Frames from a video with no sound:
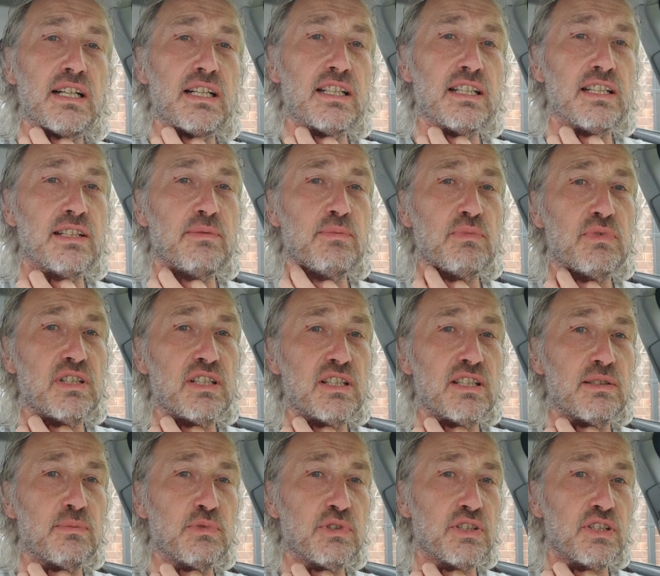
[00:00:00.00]
I'm
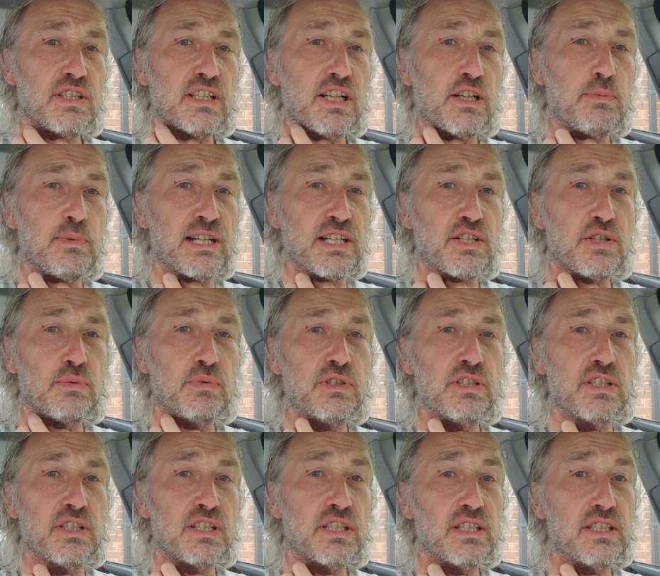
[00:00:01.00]
not going to go back to
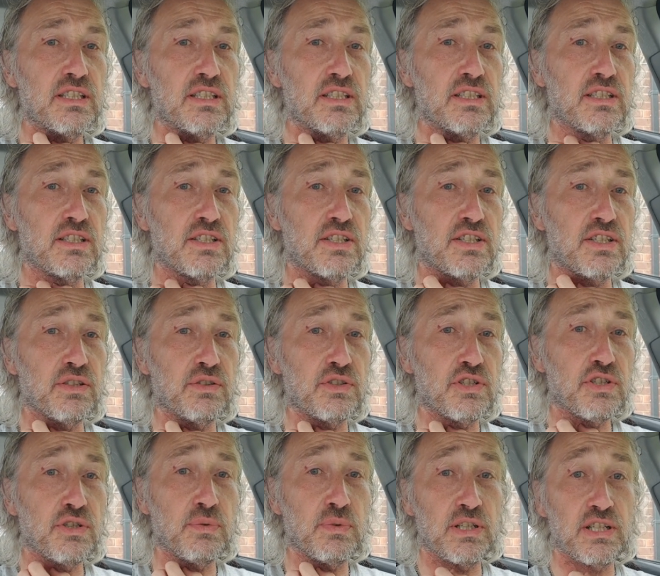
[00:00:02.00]
work until
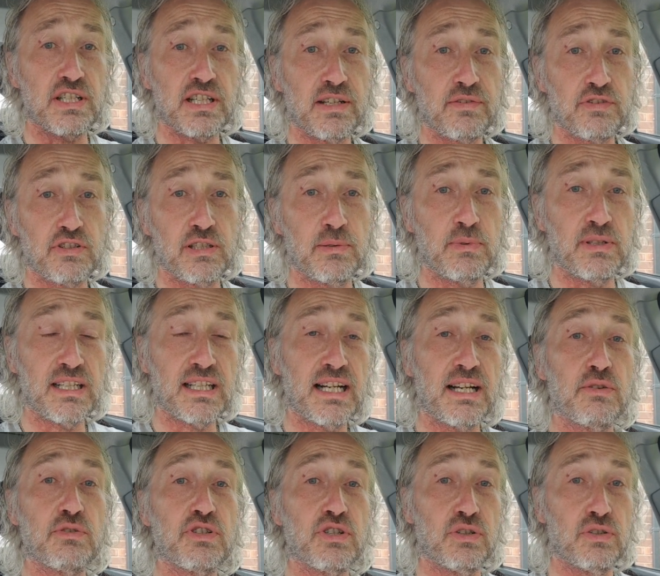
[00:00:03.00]
2 weeks after I'm
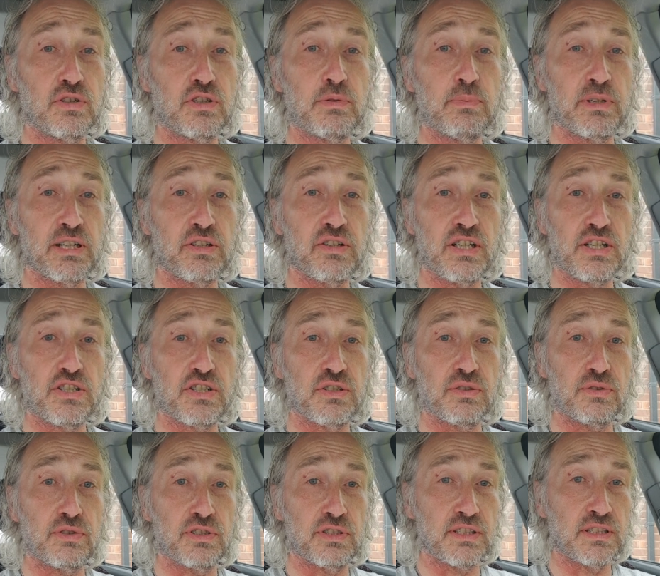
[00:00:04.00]
allowed to hug my
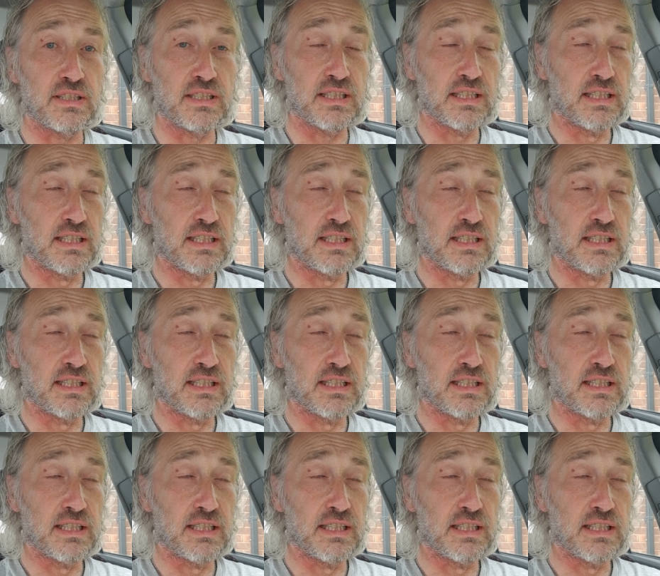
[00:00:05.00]
grandchildren,